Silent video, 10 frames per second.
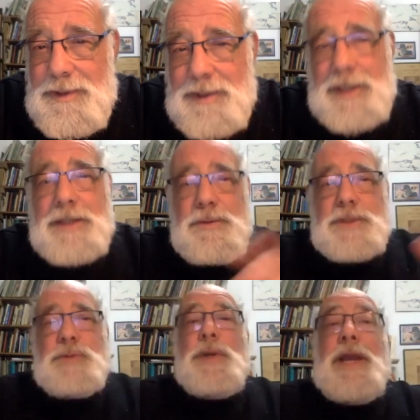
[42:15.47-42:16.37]
In other
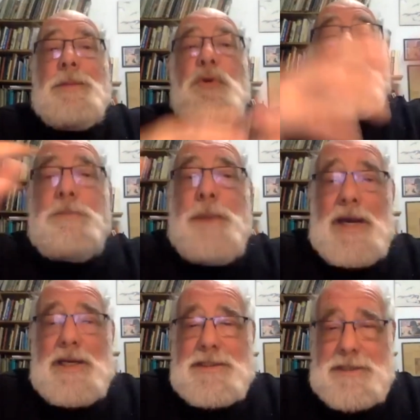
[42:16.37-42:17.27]
words, we liberate
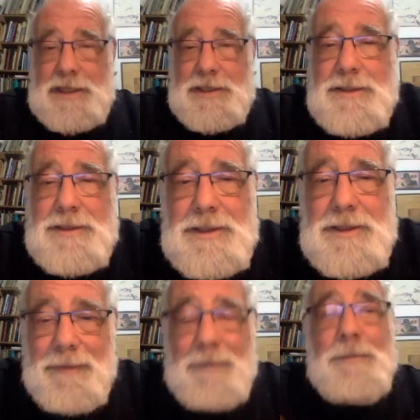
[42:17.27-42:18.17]
Palestine,
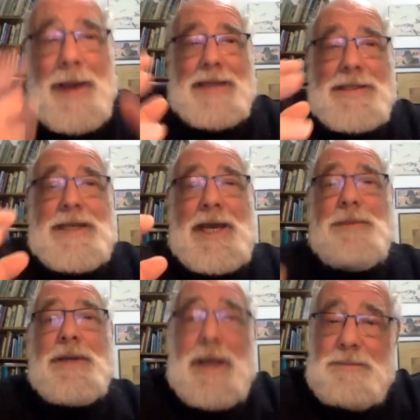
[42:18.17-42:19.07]
and Palestine
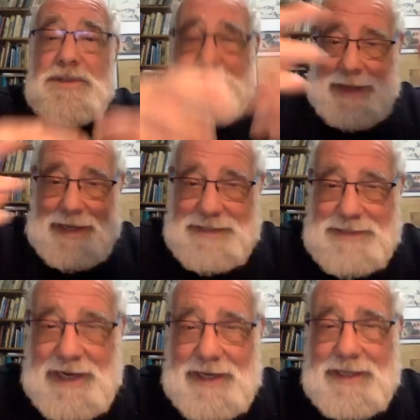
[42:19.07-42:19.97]
becomes
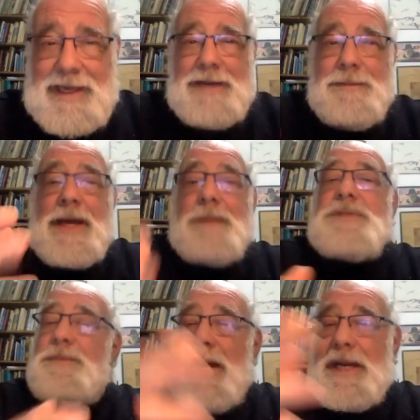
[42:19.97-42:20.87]
Palestine again. It becomes
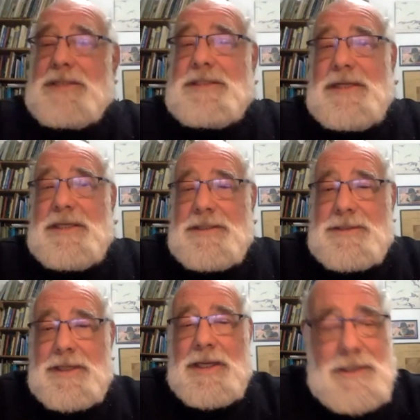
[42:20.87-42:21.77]
a Palestinian
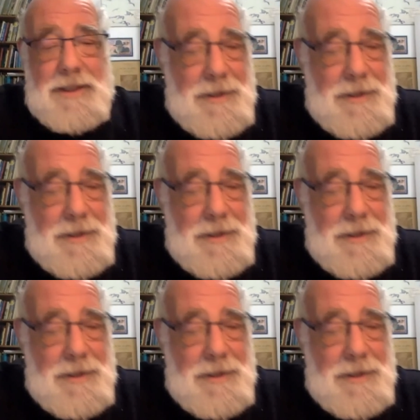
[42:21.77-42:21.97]
state.